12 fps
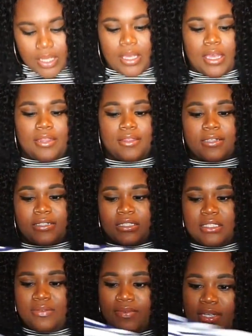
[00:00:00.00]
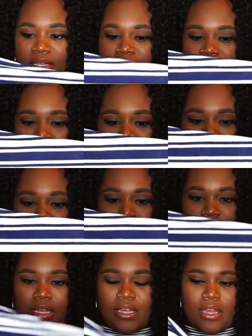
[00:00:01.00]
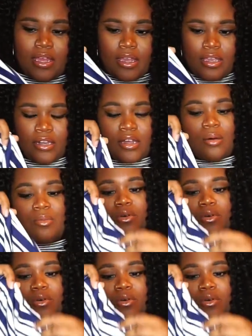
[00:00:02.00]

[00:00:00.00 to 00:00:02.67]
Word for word: And the sleeving is kind of like, you know,